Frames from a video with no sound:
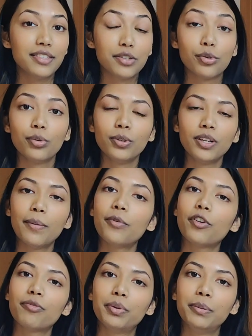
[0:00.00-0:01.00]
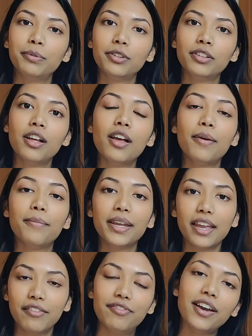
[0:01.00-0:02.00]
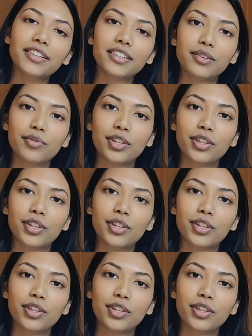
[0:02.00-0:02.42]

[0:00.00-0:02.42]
the total number of people being infected with